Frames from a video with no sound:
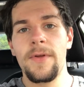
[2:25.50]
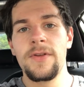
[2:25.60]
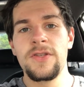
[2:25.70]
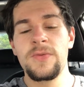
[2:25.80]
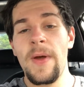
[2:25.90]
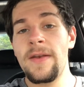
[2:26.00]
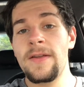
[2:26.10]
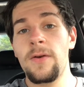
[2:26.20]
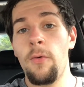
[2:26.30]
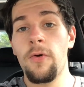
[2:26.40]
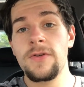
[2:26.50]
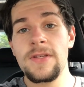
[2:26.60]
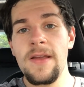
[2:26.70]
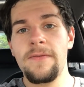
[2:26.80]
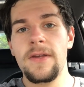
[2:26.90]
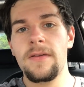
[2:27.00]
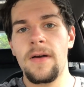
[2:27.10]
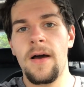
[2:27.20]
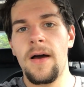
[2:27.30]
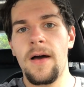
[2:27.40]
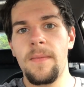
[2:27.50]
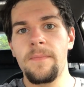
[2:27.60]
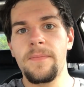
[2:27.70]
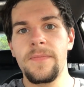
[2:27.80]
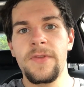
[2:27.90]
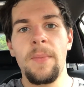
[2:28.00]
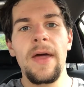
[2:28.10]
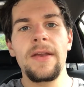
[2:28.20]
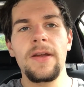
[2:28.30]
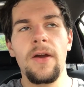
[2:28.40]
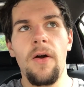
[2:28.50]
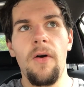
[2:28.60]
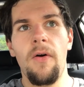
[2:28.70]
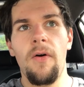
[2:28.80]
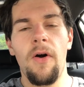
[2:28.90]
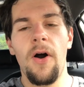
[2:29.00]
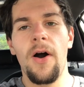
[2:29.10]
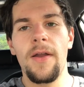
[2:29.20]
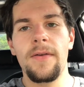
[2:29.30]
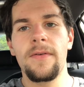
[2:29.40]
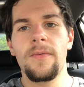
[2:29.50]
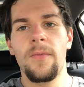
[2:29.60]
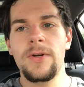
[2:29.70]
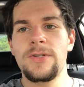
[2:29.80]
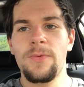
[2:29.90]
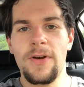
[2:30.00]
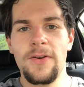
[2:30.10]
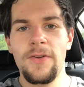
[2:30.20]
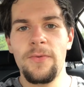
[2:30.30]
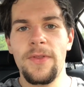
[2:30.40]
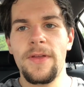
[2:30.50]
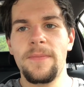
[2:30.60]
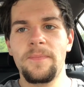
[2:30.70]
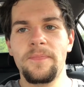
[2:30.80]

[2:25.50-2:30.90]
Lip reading: spend it, or save it, depending on what you want to do with it.